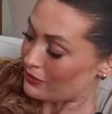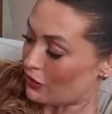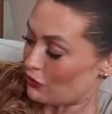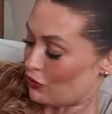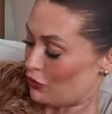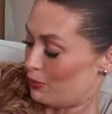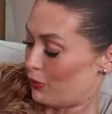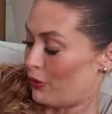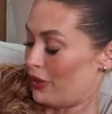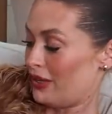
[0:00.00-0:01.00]
such a good
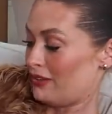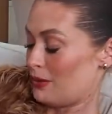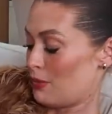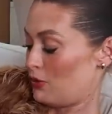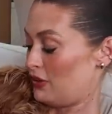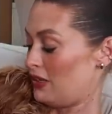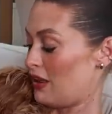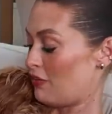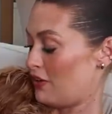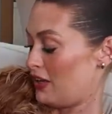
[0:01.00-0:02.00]
boy. He's the most
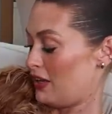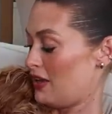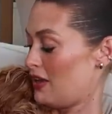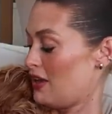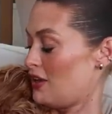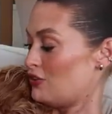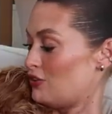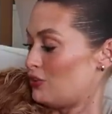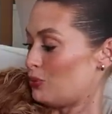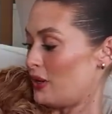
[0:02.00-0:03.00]
loving,
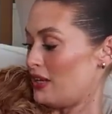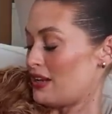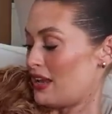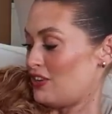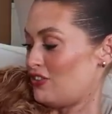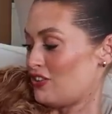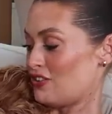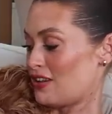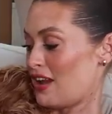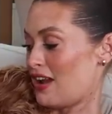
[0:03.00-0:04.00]

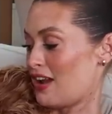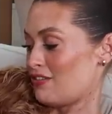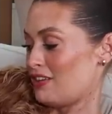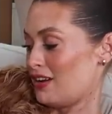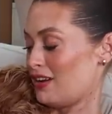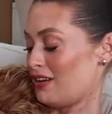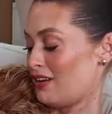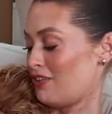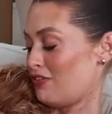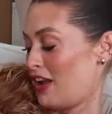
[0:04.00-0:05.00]
sweet-natured, caring,
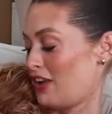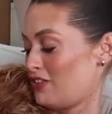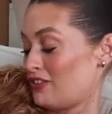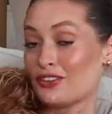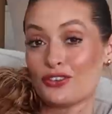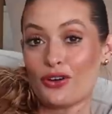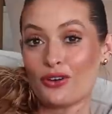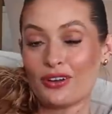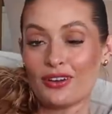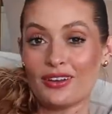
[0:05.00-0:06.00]
affectionate
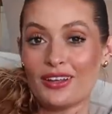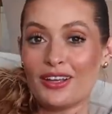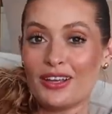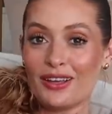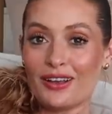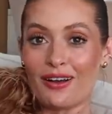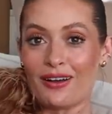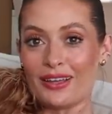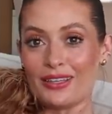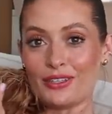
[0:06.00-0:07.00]
dog
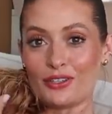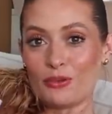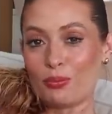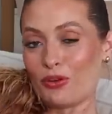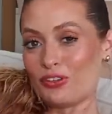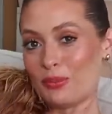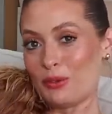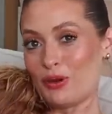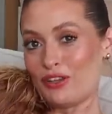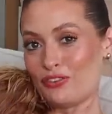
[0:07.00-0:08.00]
I could possibly
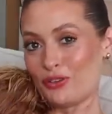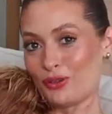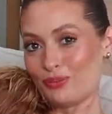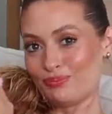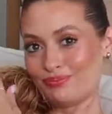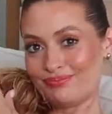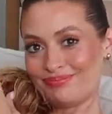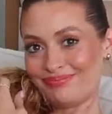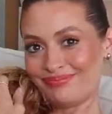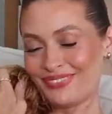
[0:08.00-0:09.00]
wish for.
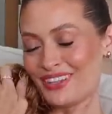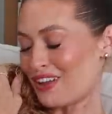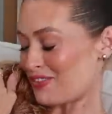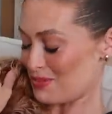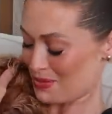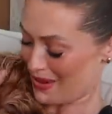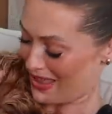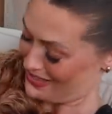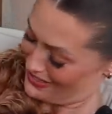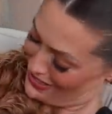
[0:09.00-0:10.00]
Love him to
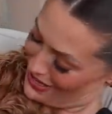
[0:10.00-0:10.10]
bits.